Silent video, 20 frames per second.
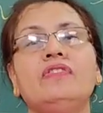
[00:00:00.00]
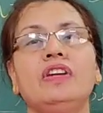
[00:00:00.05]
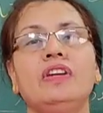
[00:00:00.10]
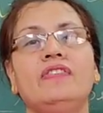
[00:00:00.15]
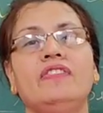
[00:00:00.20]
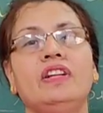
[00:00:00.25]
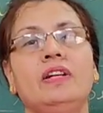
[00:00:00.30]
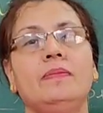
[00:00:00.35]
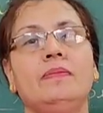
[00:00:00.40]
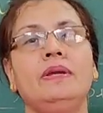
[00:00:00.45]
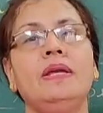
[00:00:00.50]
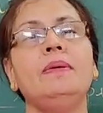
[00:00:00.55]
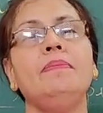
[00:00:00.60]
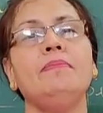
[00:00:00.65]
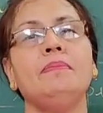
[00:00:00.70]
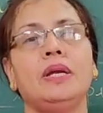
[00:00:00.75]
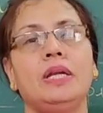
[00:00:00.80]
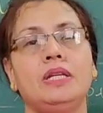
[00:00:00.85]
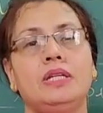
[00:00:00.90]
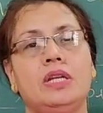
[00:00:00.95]
We will
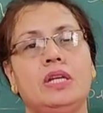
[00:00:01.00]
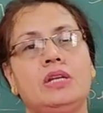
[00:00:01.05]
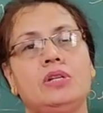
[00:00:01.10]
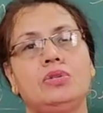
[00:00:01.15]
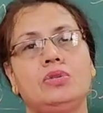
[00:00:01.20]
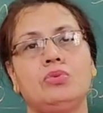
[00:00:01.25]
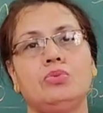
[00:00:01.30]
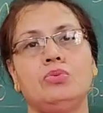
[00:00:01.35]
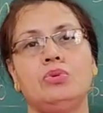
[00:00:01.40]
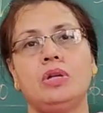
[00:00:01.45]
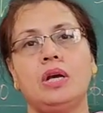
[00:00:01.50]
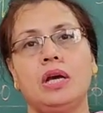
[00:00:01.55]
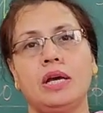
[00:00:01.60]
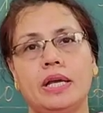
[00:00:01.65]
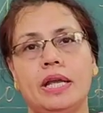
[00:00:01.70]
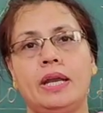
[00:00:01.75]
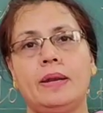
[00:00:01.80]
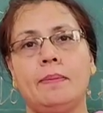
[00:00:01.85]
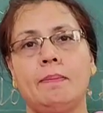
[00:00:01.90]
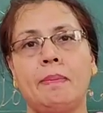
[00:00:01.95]
be meeting soon
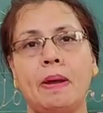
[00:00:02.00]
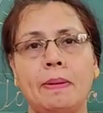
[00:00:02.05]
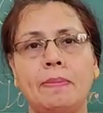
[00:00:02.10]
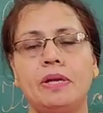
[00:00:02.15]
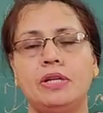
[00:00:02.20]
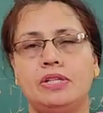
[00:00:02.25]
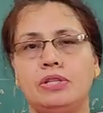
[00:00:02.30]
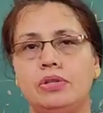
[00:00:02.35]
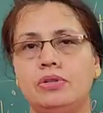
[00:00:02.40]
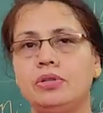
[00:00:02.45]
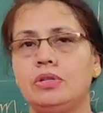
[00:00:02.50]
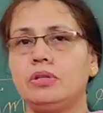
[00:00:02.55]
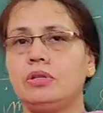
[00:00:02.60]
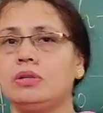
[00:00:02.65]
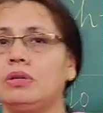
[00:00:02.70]
again. Bye bye.